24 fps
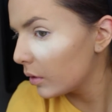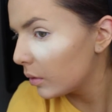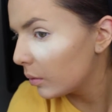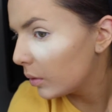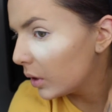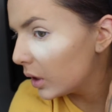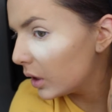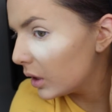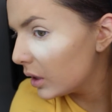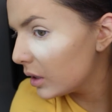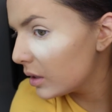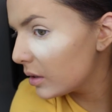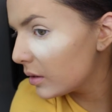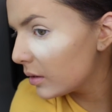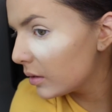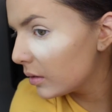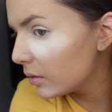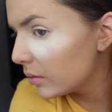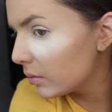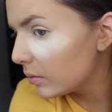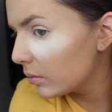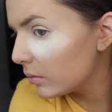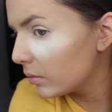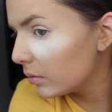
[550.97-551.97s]
What is...
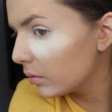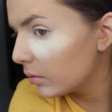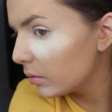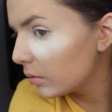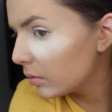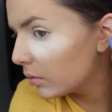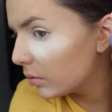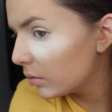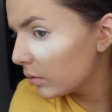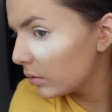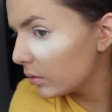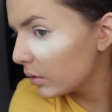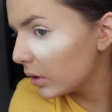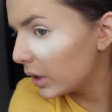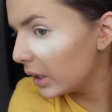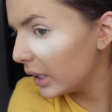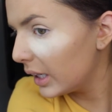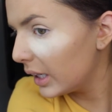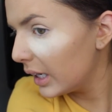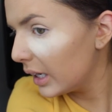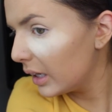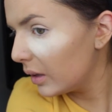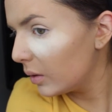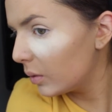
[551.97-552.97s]

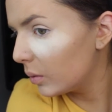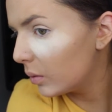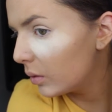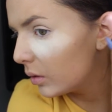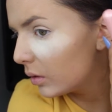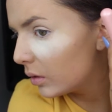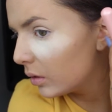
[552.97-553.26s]
Get out.